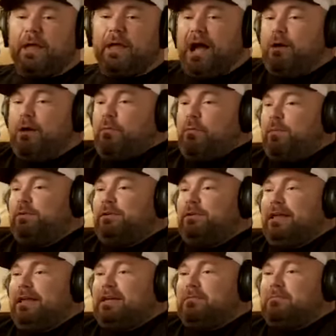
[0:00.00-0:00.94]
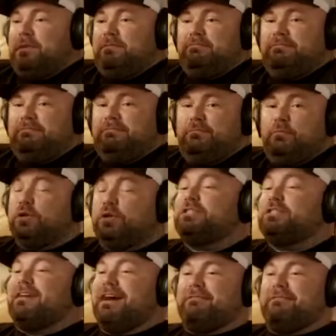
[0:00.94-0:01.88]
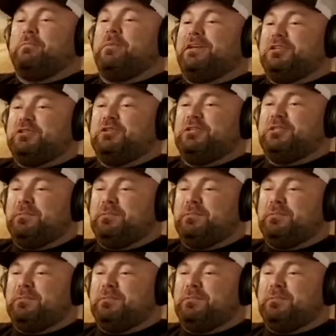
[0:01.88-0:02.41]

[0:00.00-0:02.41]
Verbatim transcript: I want people to like me. Words of affirmation